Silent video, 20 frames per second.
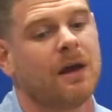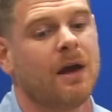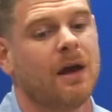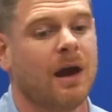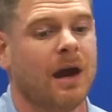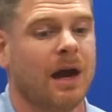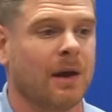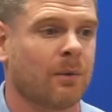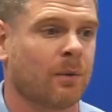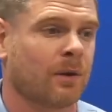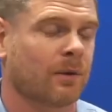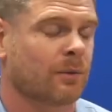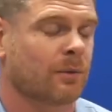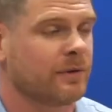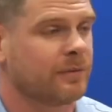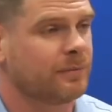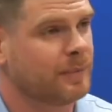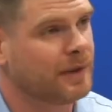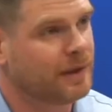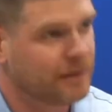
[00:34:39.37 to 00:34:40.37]
I worked
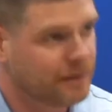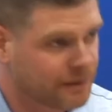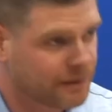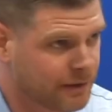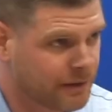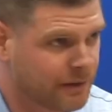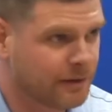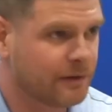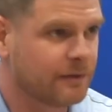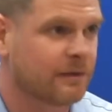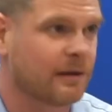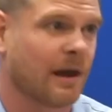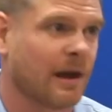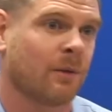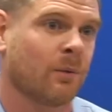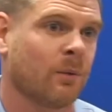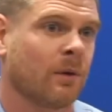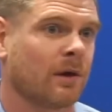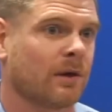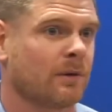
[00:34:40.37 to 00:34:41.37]
with PTs. I
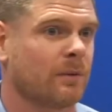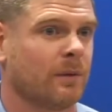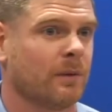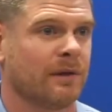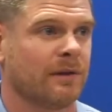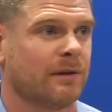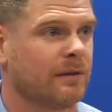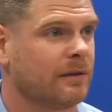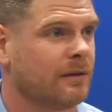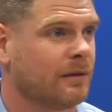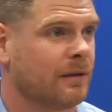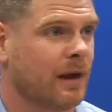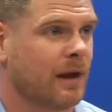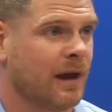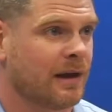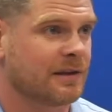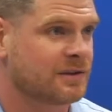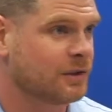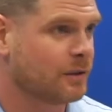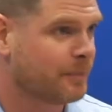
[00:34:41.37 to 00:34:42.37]
worked with
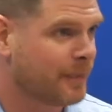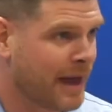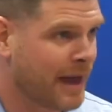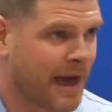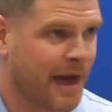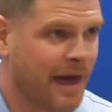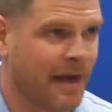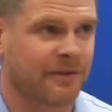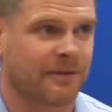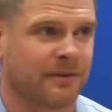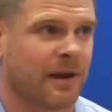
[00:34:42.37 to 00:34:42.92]
osteopaths.